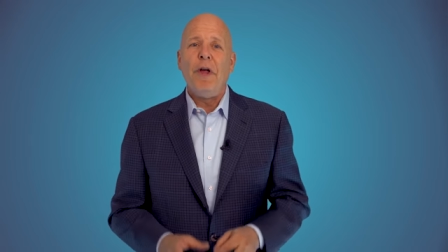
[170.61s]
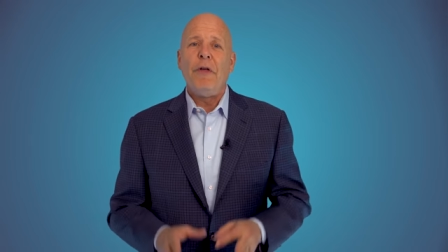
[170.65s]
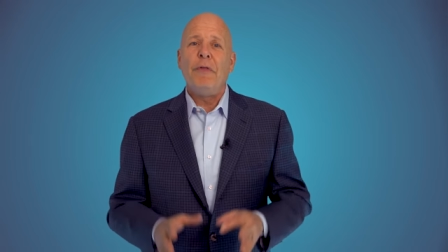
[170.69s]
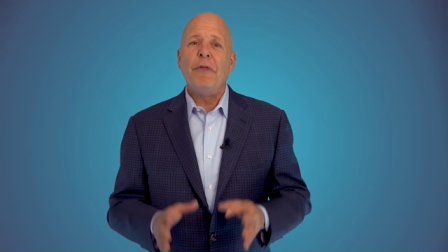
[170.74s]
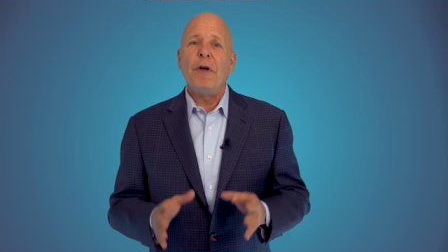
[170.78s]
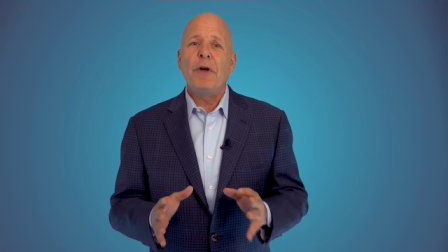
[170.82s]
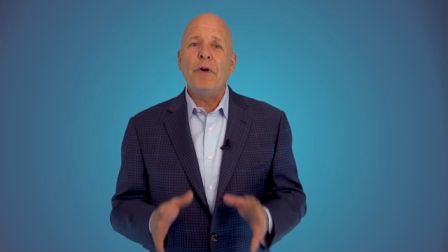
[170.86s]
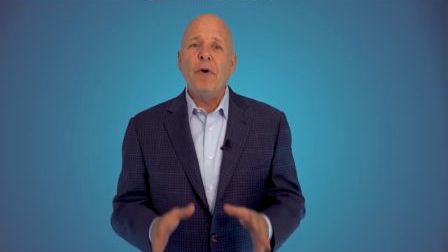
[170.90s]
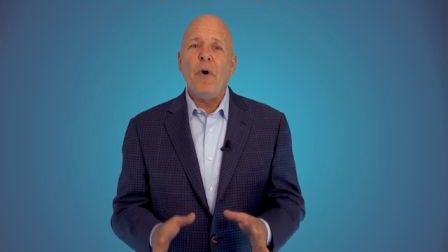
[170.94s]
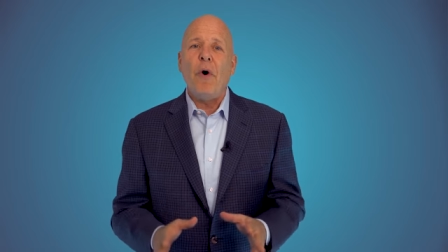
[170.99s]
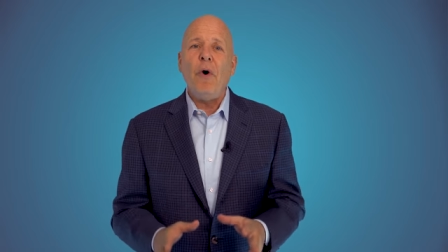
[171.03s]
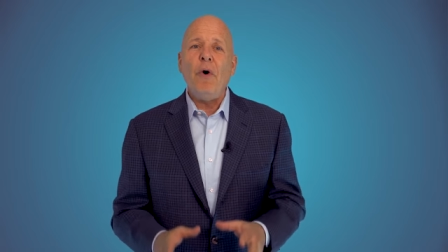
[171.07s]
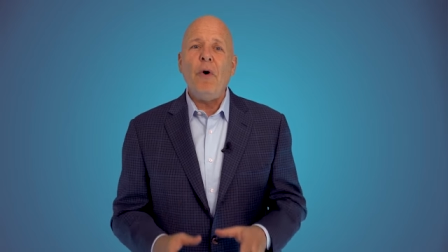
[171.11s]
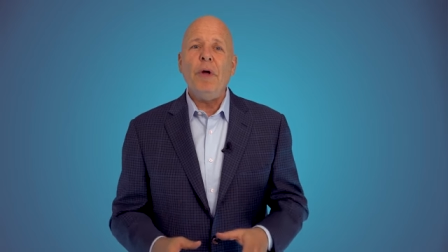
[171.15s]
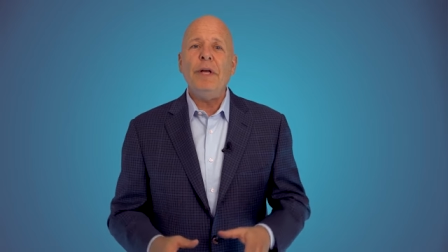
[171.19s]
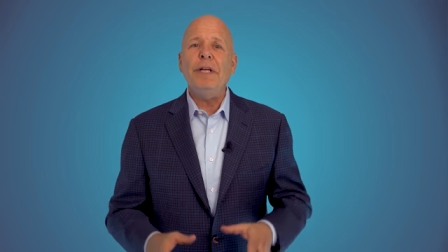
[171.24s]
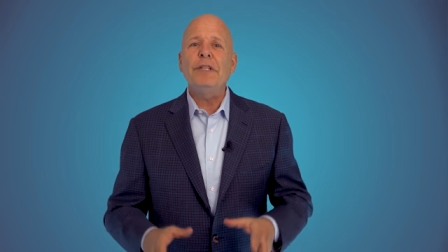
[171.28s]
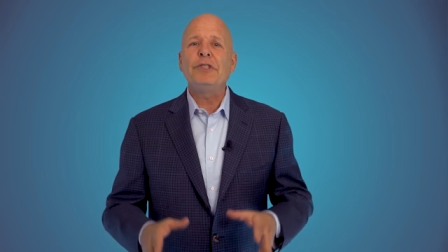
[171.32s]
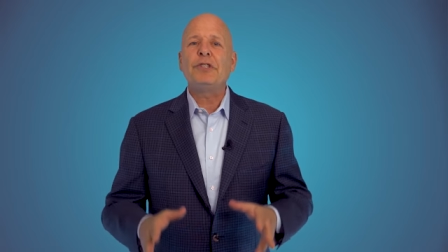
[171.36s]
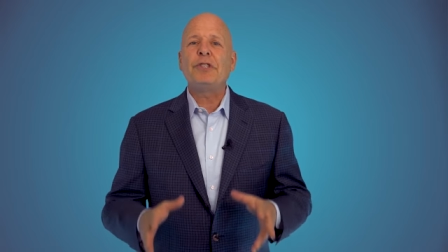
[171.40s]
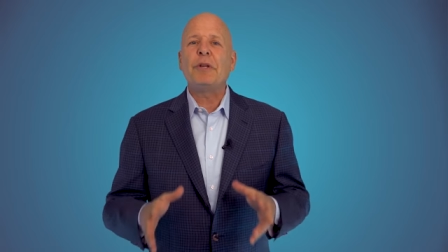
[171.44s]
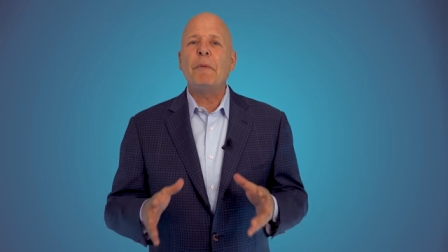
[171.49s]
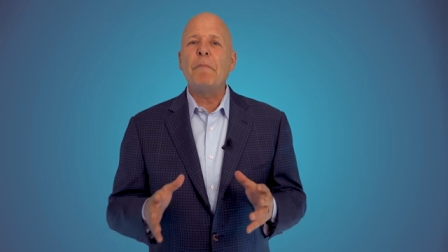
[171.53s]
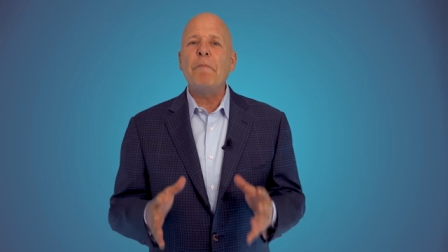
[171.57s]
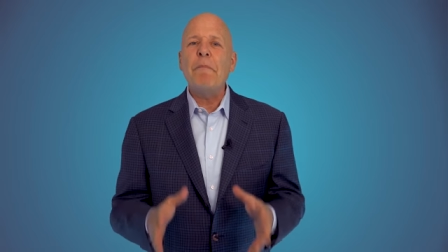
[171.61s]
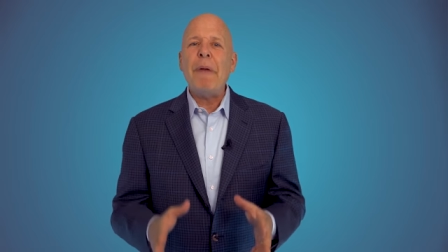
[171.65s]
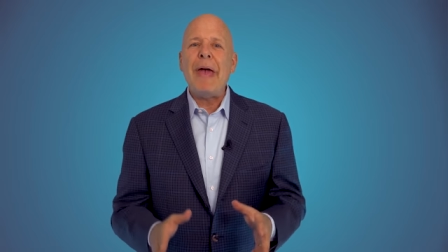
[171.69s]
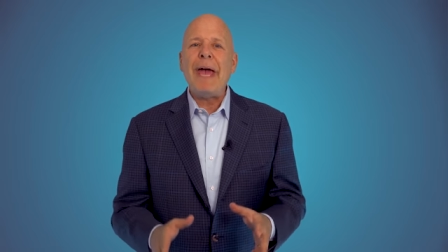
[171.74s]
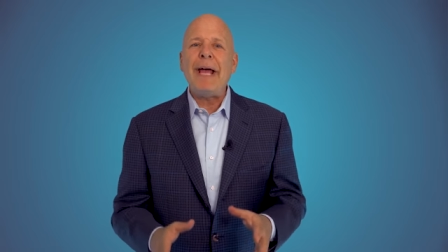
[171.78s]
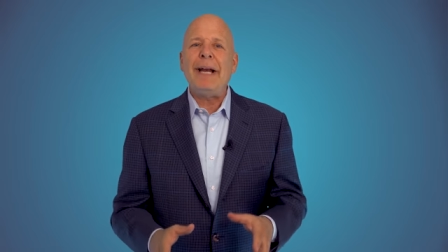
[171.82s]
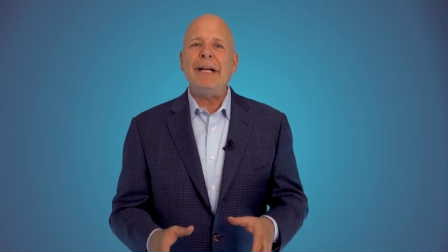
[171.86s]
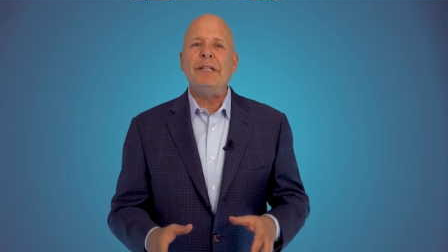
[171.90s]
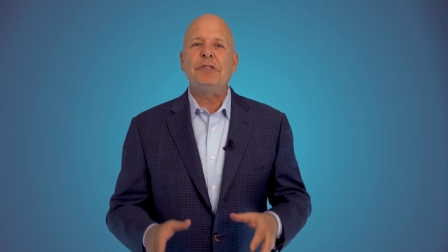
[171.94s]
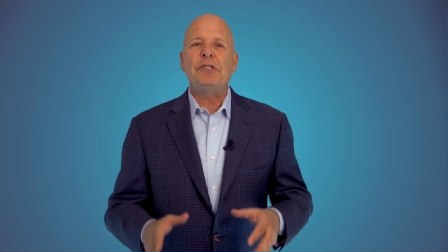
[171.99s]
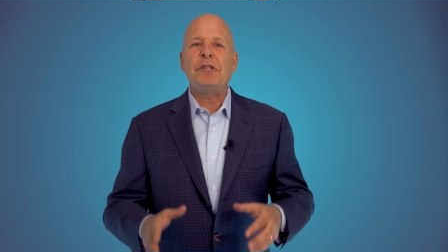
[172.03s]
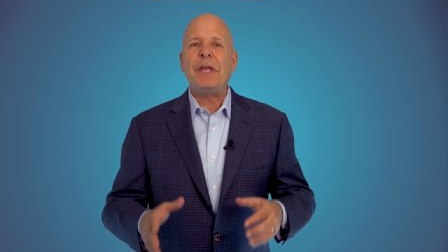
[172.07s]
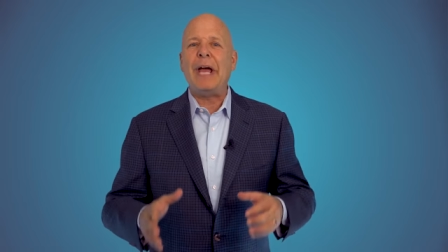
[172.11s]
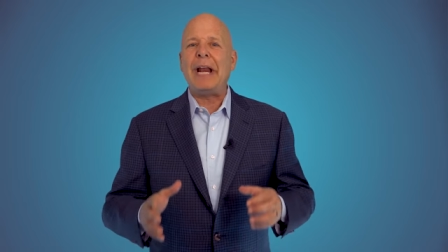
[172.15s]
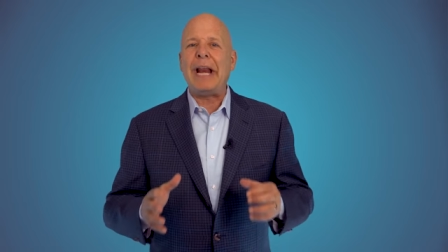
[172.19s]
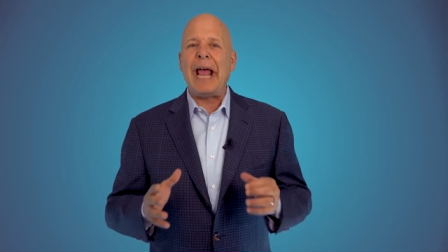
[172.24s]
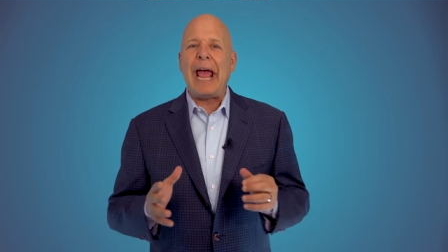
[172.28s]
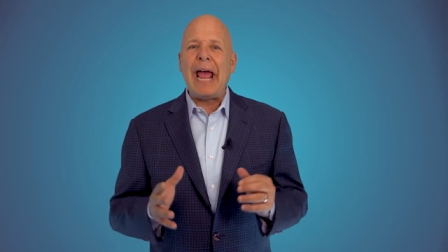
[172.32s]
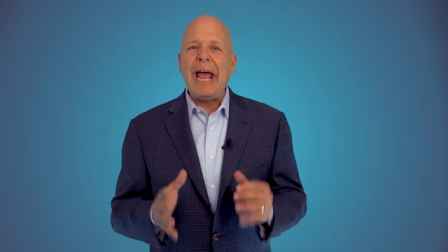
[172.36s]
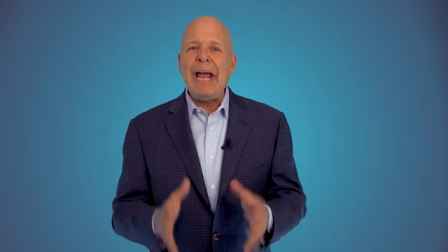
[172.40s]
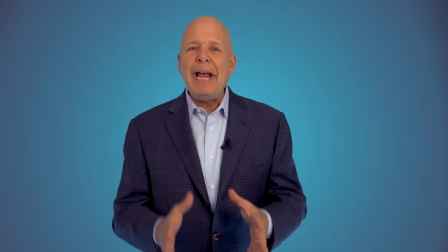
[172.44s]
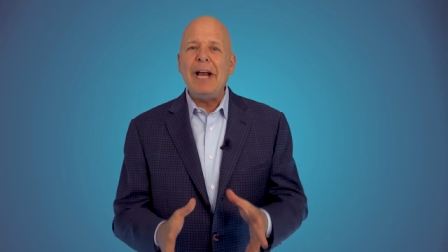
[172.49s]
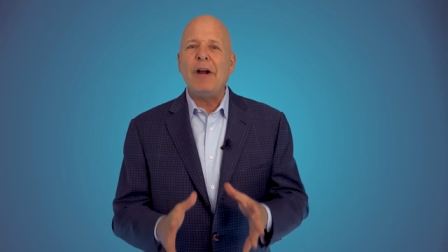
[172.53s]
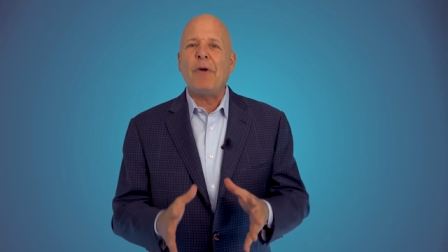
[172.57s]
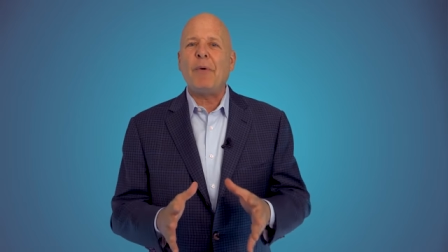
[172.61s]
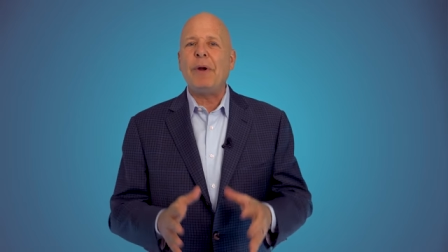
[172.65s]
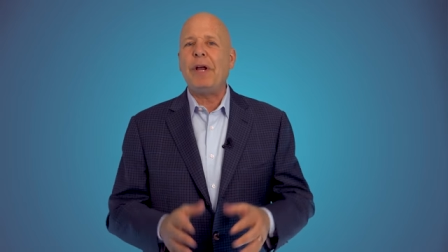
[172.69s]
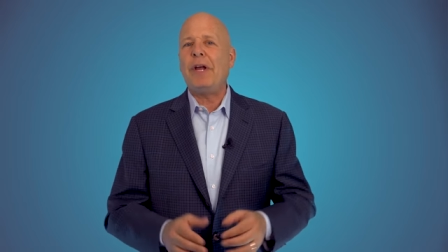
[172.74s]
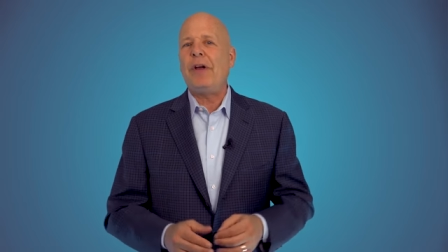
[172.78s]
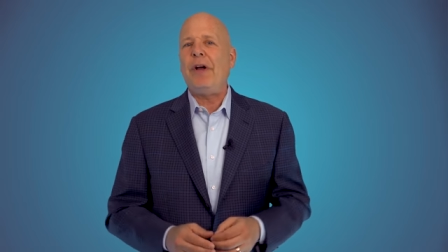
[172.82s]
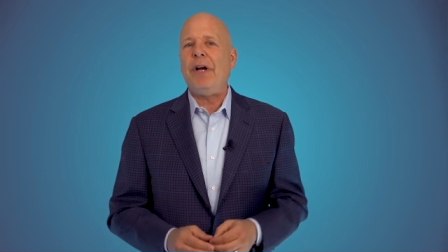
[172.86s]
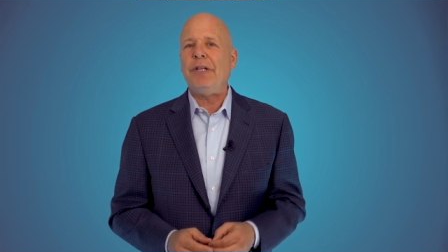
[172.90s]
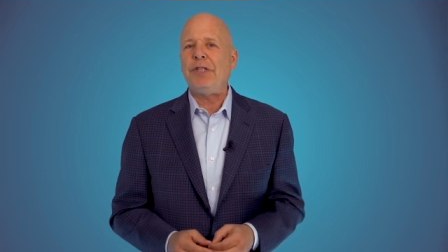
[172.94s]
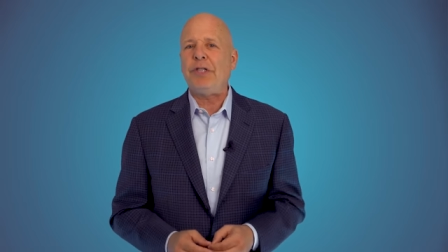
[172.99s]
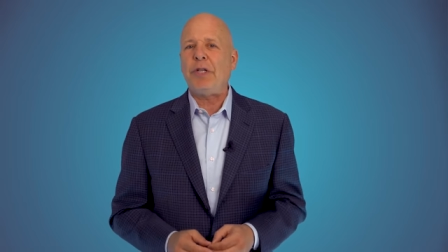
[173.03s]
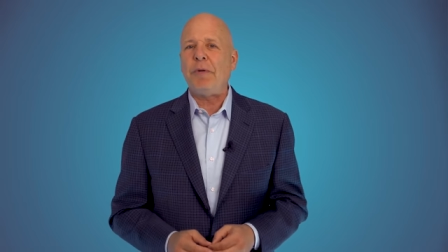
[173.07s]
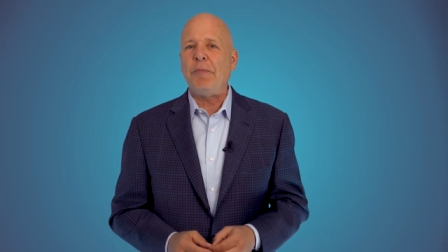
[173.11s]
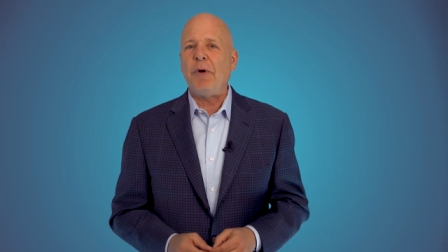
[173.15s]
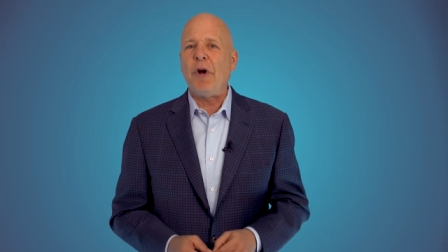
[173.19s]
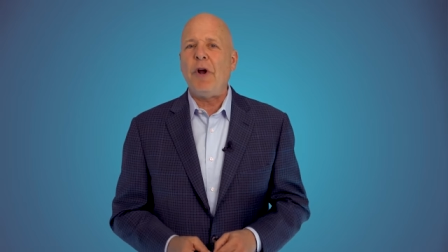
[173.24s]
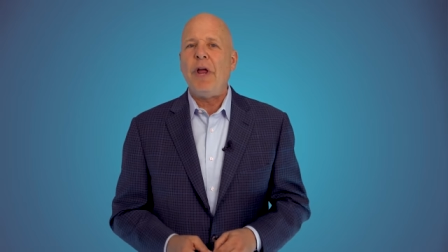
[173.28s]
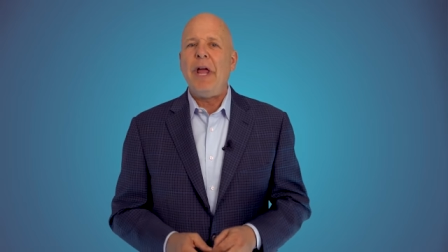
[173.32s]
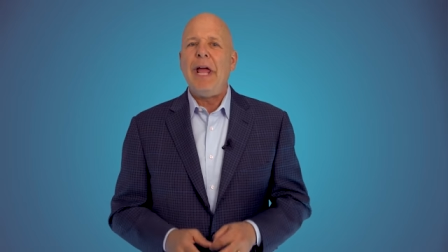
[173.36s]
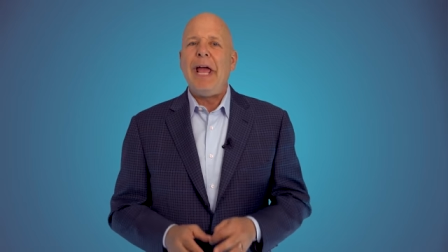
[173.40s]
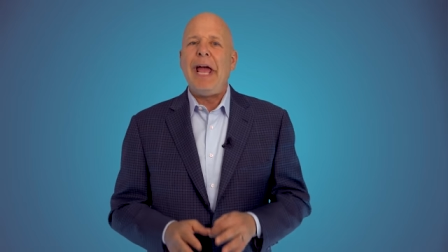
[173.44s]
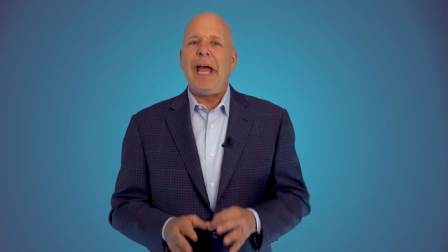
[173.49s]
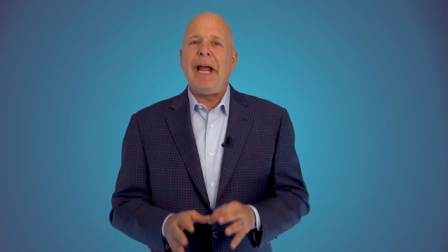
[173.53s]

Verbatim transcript: The goal is to manage that angry customer